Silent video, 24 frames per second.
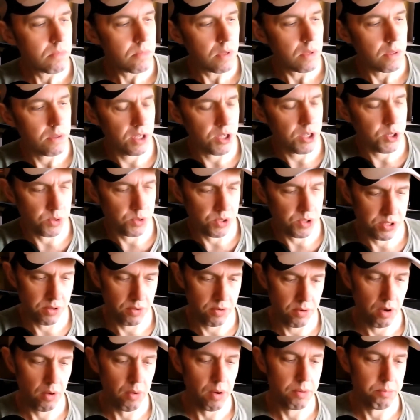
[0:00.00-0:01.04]
this was
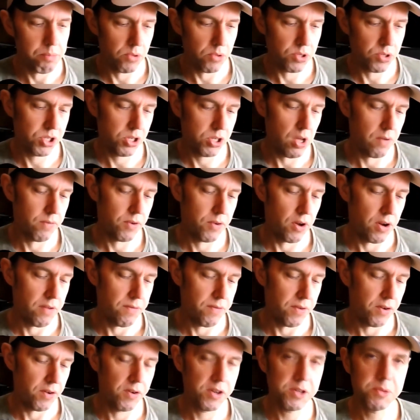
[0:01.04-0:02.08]
I must not have got it for
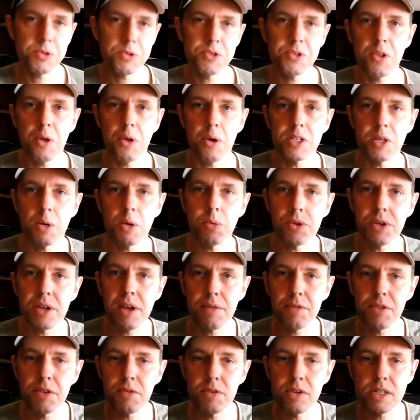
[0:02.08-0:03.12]
Christmas, otherwise I wouldn't
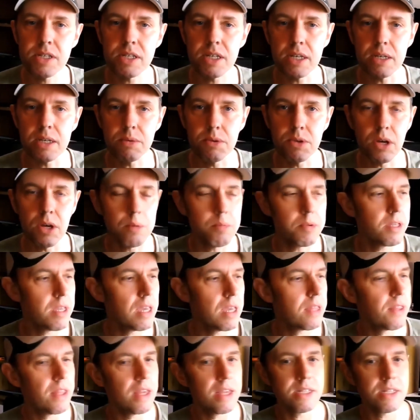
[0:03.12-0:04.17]
have the receipt, would I? But yeah,
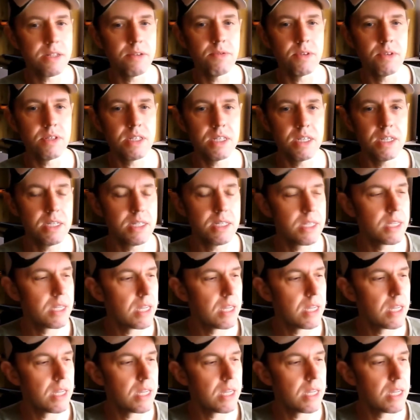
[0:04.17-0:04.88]
there's the receipt.